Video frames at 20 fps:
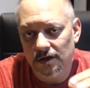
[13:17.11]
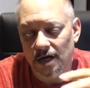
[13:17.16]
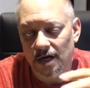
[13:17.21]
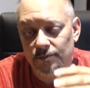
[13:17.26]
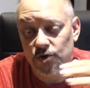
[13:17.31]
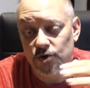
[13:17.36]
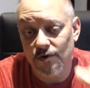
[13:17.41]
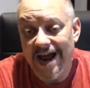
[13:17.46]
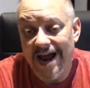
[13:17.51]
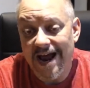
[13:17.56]

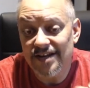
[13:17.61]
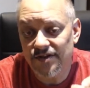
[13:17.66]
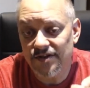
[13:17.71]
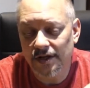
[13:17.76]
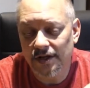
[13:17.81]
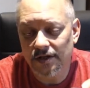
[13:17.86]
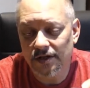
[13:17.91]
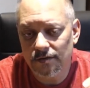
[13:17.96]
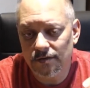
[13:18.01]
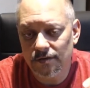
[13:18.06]

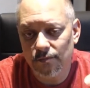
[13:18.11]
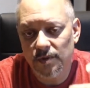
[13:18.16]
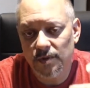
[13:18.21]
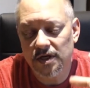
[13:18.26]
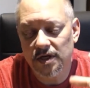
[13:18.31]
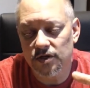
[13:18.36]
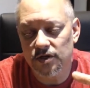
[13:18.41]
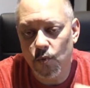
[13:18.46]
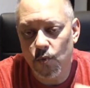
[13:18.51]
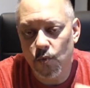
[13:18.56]
drastically,
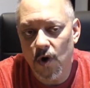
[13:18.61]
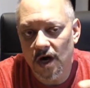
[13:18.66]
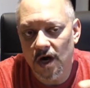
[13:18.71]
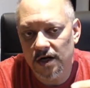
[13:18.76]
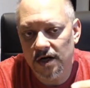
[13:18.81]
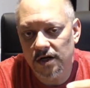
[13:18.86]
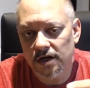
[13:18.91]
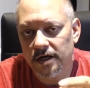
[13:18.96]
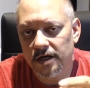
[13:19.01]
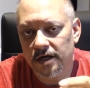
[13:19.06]
because
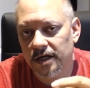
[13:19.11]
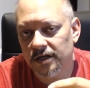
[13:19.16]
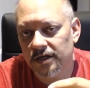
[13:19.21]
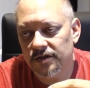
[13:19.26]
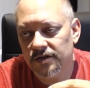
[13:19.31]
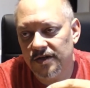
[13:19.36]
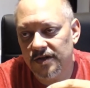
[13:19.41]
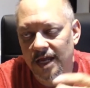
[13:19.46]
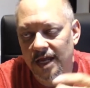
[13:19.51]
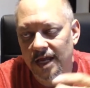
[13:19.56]
water is
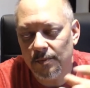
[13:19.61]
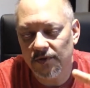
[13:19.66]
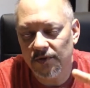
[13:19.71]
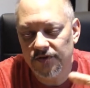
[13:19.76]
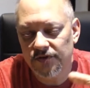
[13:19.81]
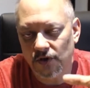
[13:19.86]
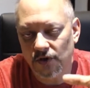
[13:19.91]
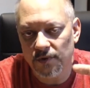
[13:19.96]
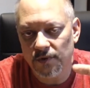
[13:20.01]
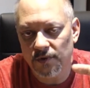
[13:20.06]
able to
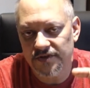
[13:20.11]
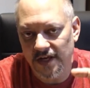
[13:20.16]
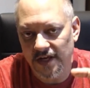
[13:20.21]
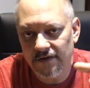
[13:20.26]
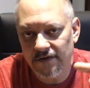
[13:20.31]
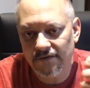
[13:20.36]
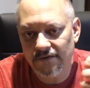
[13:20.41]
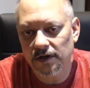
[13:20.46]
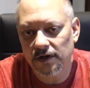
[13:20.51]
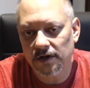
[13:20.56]
almost
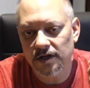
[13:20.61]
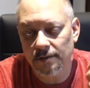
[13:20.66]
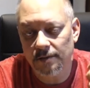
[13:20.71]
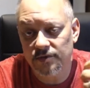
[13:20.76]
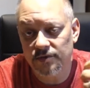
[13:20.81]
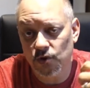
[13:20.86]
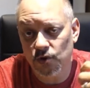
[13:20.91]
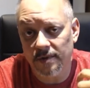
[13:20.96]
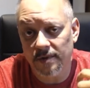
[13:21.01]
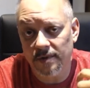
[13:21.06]
infinitely
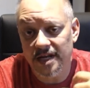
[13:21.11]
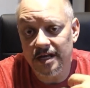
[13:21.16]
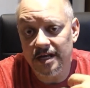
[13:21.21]
absorb heat.